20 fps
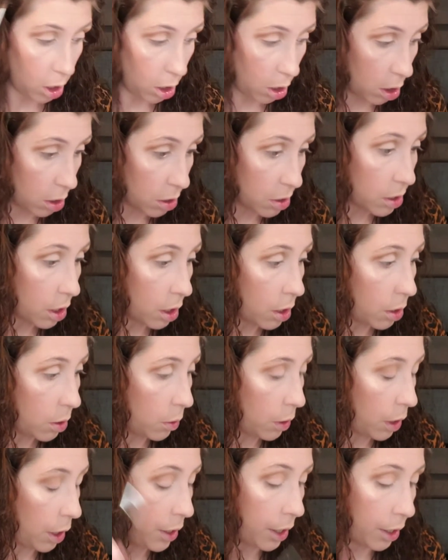
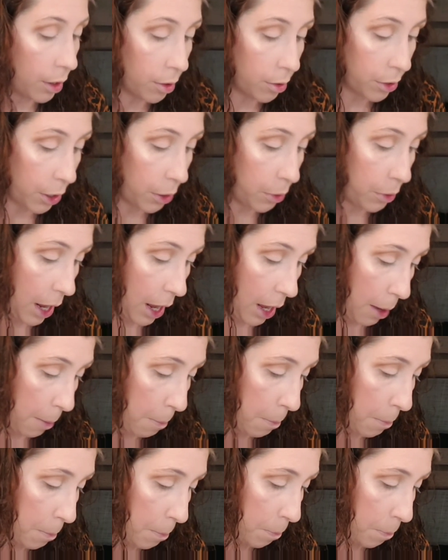Also, another no name.